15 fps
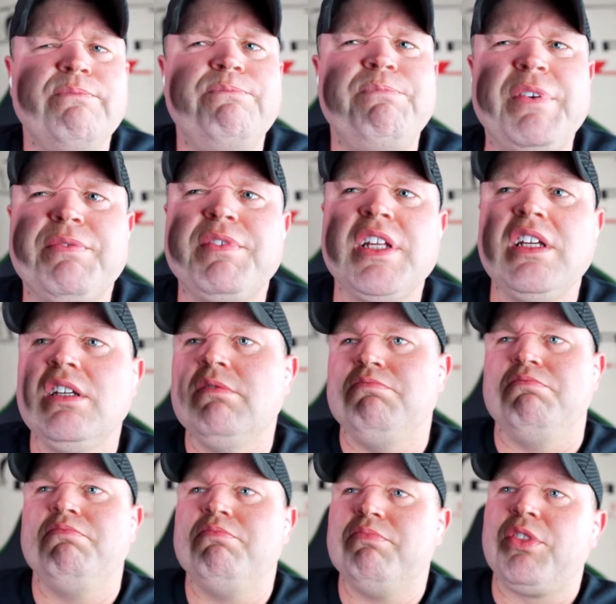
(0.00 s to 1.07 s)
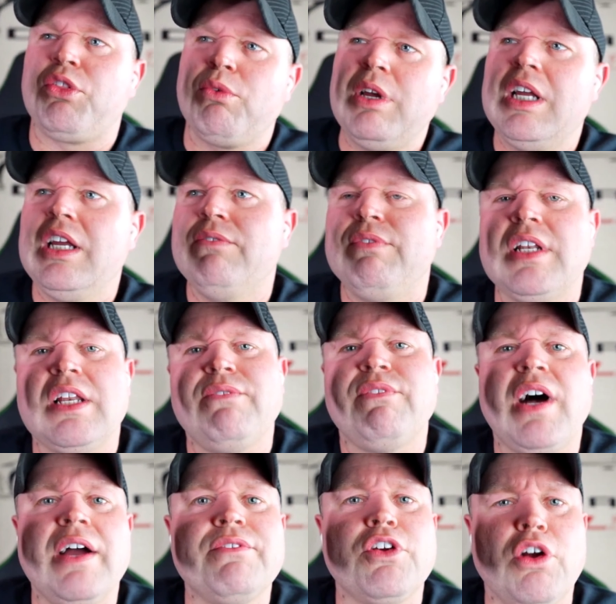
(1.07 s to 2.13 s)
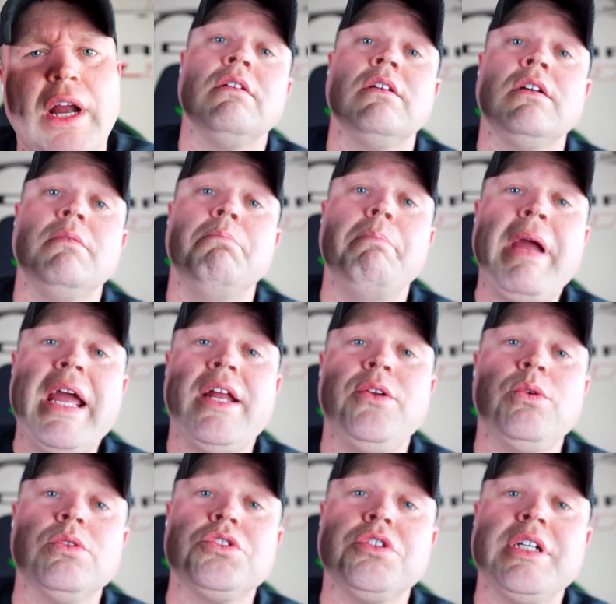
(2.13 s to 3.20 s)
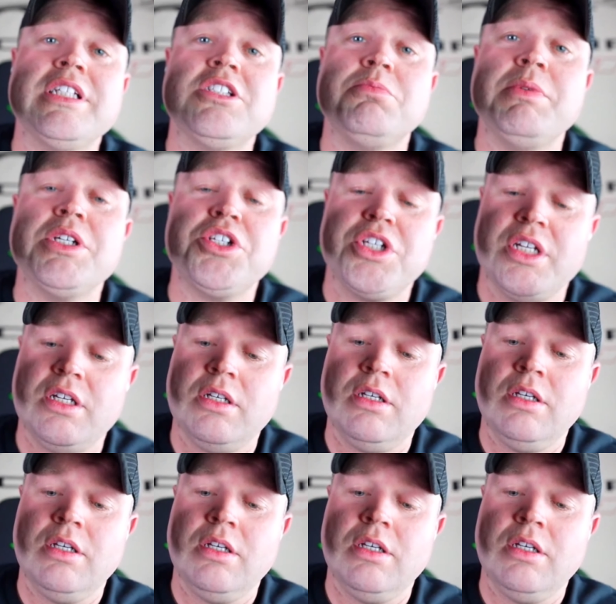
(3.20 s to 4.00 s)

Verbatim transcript: 53, 55 grand. Manual transmission.